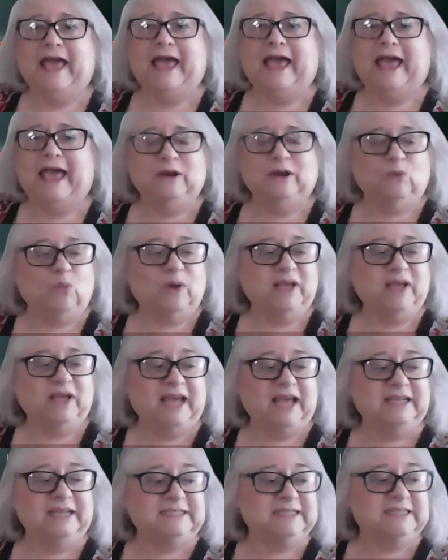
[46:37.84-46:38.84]
And when
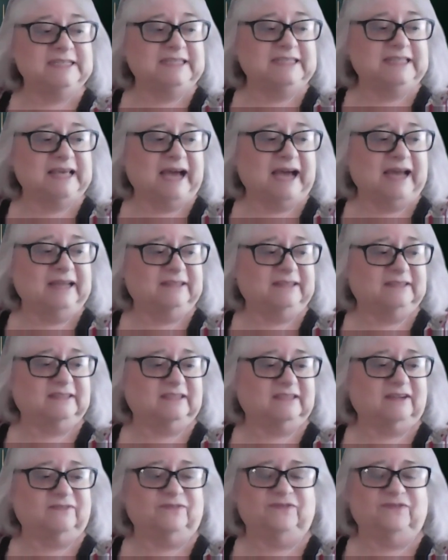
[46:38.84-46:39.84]
I did that,
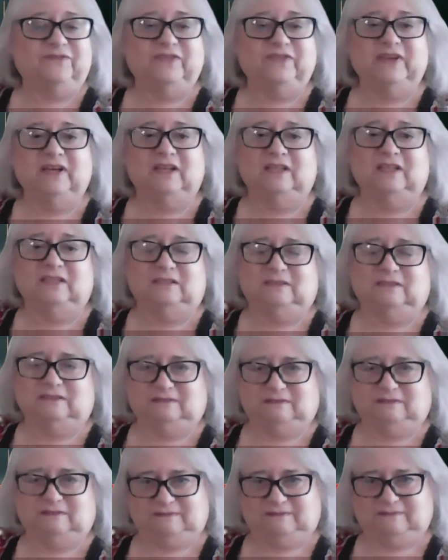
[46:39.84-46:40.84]
Phil
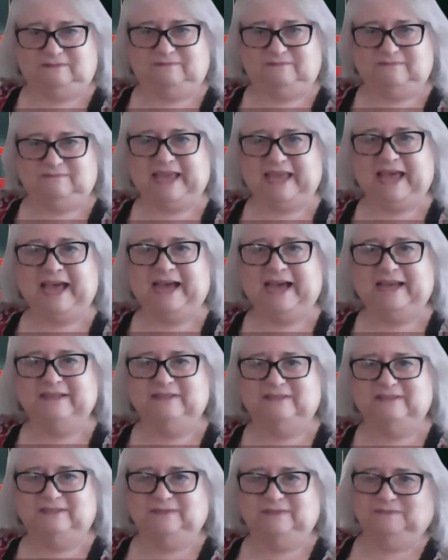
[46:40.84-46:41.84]
had
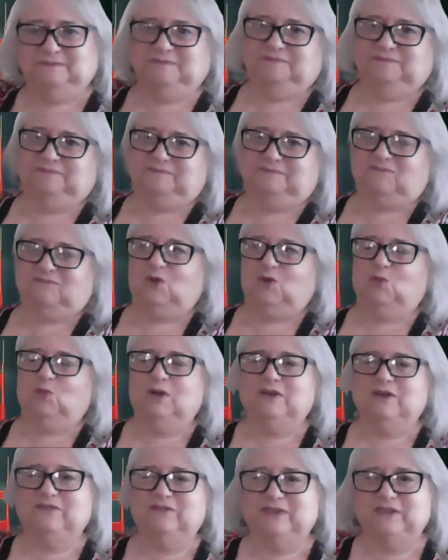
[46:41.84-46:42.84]

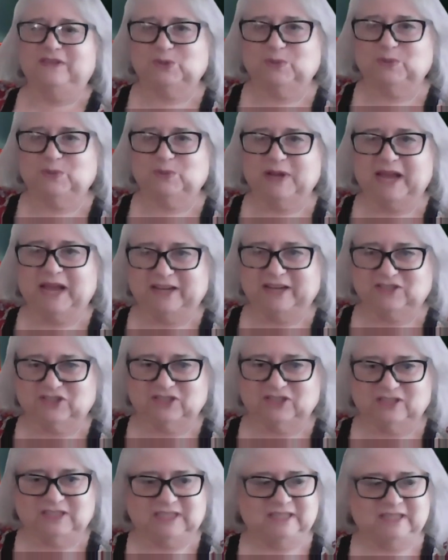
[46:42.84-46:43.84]
one of his
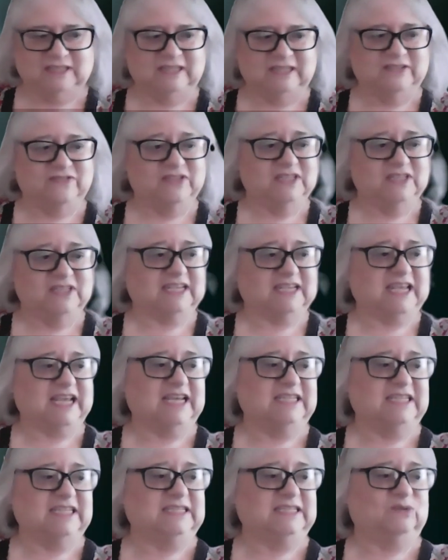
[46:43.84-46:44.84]
reactions. And in this
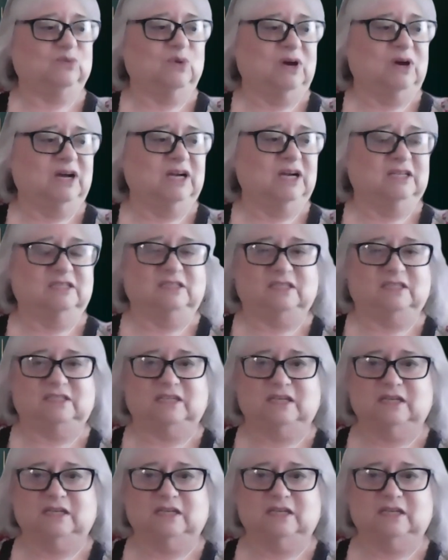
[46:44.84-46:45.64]
case, it was,